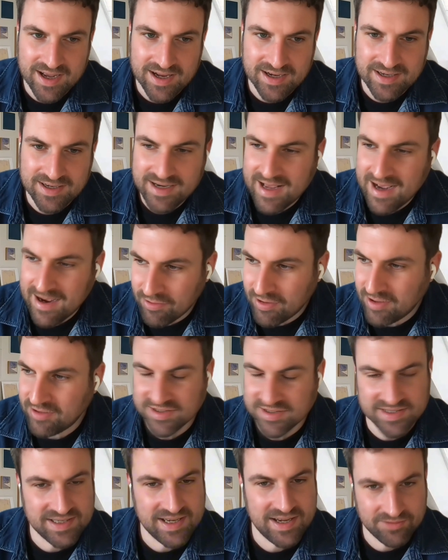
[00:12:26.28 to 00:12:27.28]
And now
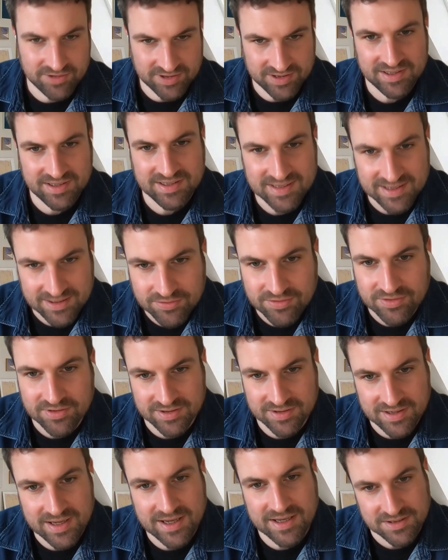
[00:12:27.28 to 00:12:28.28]
I'll see everything
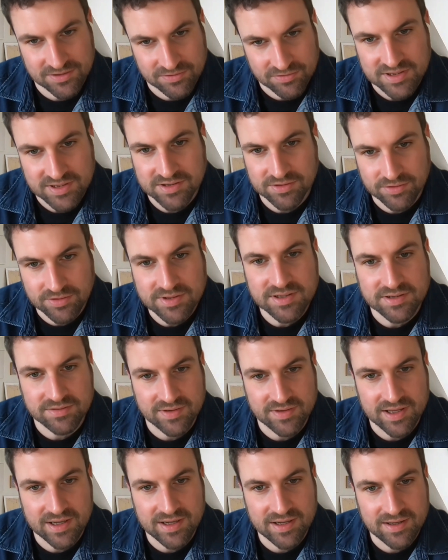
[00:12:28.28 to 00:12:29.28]
different as a result
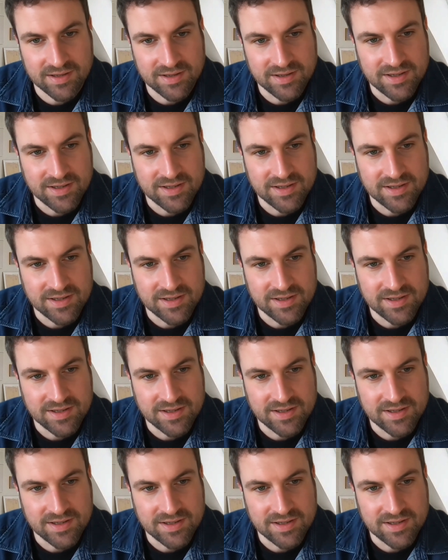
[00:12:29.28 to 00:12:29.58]
of that.